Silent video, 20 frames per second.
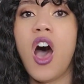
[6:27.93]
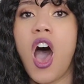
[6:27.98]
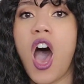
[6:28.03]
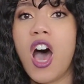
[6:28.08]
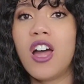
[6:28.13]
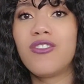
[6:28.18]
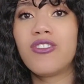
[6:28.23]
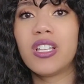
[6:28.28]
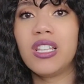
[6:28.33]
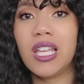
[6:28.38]

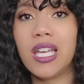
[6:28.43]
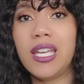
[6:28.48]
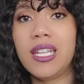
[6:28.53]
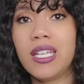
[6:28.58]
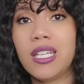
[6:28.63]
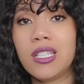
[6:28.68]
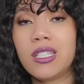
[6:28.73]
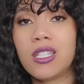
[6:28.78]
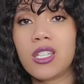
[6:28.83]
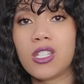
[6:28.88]

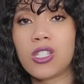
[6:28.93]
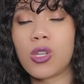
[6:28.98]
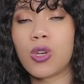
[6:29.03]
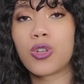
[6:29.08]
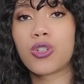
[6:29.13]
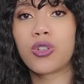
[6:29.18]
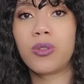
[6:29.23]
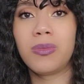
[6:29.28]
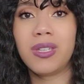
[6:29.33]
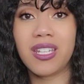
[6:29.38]
unrelated to
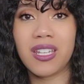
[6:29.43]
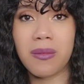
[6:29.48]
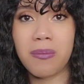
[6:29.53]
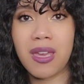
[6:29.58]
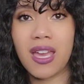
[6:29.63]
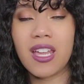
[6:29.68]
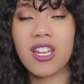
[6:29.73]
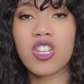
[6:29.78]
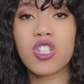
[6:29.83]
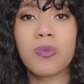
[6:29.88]
social media
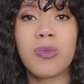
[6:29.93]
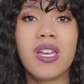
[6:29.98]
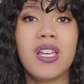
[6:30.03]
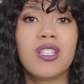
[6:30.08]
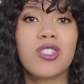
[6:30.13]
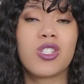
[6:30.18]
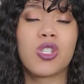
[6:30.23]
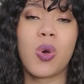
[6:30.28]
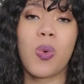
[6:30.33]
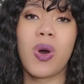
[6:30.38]

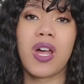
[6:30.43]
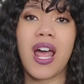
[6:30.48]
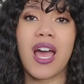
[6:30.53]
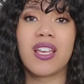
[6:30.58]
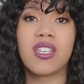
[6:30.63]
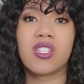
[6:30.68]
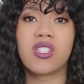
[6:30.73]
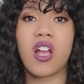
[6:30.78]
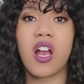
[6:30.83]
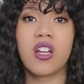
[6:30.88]
management. So what
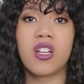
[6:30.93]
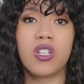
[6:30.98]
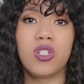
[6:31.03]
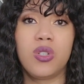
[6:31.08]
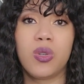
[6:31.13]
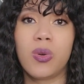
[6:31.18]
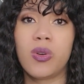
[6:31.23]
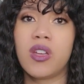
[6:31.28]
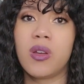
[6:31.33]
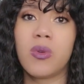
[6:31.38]
I started
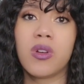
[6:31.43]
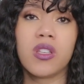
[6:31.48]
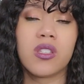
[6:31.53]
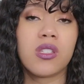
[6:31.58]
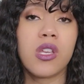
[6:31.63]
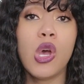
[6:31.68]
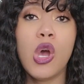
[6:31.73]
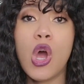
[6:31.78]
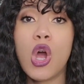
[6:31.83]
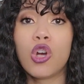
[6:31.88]
doing
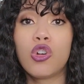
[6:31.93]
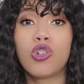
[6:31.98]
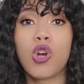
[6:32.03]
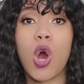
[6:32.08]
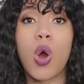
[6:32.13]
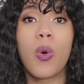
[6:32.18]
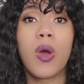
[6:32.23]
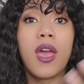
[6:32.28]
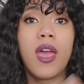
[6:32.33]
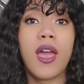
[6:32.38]
was
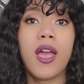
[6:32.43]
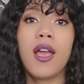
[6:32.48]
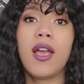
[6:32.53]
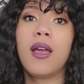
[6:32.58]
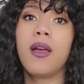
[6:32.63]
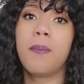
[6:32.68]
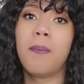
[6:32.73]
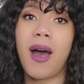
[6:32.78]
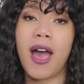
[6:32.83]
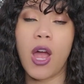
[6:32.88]

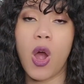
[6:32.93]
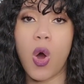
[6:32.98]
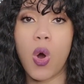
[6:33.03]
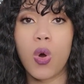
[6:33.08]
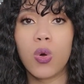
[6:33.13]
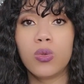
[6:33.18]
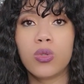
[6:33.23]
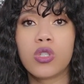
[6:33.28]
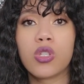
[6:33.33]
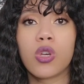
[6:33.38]
growing my
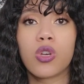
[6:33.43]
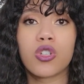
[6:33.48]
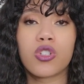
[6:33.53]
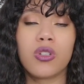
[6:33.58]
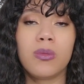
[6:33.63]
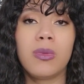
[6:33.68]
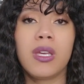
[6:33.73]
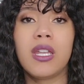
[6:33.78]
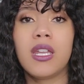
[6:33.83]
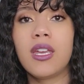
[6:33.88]
own
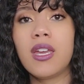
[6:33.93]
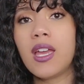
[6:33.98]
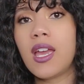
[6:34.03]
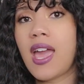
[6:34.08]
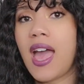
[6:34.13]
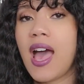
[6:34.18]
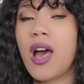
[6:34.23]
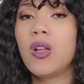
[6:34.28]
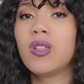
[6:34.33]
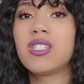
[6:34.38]
social media
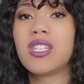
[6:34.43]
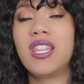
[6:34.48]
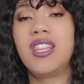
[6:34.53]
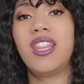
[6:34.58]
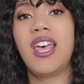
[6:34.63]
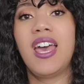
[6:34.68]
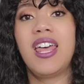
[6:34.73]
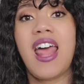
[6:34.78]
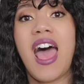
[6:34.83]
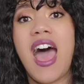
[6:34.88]
accounts, and
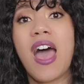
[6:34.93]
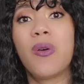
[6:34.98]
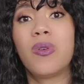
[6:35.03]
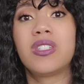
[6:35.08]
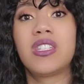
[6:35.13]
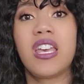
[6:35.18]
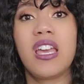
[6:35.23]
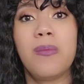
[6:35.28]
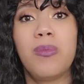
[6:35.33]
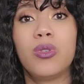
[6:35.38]
then I
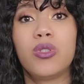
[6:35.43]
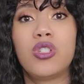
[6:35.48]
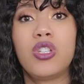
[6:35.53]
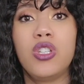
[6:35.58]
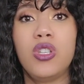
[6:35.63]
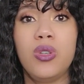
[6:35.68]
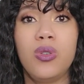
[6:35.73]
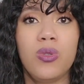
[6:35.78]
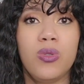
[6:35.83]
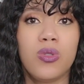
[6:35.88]
was able to
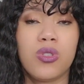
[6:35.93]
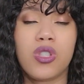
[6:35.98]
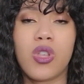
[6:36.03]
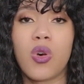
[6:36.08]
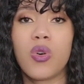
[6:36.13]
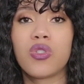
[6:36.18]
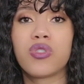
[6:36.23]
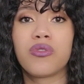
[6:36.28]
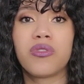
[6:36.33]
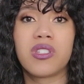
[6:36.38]
use
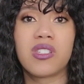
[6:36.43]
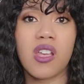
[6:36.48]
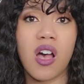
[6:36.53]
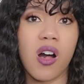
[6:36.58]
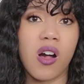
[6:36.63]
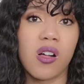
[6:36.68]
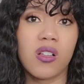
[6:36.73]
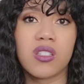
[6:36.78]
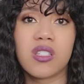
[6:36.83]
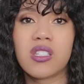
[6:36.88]
those
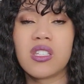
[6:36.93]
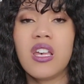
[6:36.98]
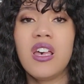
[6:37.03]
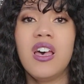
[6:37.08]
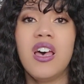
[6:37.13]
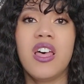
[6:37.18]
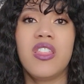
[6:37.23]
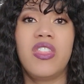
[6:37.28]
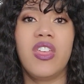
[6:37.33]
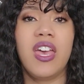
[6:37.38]
results,
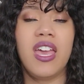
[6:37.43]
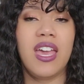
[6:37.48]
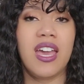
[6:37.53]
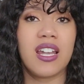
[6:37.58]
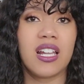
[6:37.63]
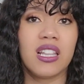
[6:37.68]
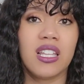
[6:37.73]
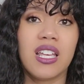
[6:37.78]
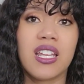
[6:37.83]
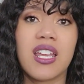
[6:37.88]
the
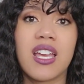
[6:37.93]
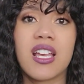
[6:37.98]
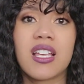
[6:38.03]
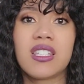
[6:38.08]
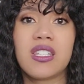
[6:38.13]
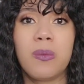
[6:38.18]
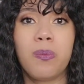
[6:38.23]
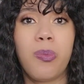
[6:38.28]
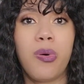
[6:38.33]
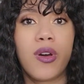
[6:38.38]

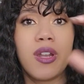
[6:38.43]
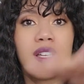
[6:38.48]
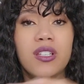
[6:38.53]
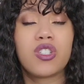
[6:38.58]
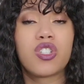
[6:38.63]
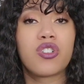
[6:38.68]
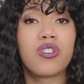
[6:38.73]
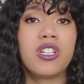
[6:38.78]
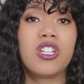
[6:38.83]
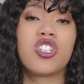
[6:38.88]
analytics, and putting
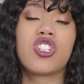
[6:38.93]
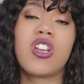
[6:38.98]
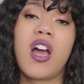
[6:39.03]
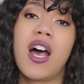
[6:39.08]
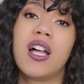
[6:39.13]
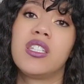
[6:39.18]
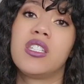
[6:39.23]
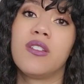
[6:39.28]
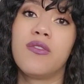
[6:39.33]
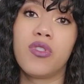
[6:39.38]

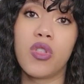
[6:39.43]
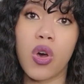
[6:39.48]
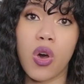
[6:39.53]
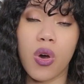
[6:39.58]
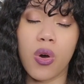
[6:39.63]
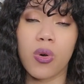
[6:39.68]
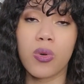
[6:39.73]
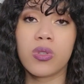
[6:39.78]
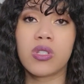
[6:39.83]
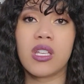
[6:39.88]
screenshots of
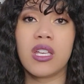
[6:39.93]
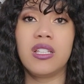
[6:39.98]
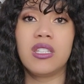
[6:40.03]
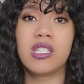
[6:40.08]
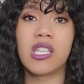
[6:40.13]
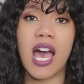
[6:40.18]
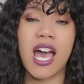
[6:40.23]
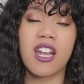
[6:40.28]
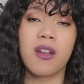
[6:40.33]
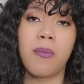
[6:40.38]
those
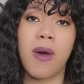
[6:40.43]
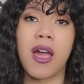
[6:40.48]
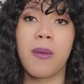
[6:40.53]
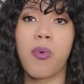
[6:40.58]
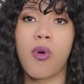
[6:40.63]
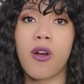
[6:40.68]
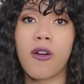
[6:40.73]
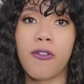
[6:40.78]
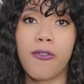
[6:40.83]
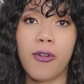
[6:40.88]
inside of my
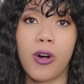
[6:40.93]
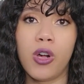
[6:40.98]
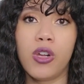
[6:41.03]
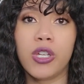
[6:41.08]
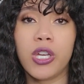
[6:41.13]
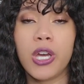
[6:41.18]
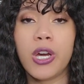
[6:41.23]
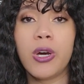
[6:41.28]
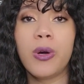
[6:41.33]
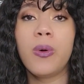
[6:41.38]

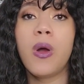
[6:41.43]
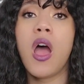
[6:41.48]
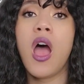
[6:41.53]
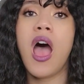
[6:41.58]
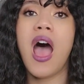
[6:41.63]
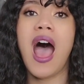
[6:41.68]
portfolio.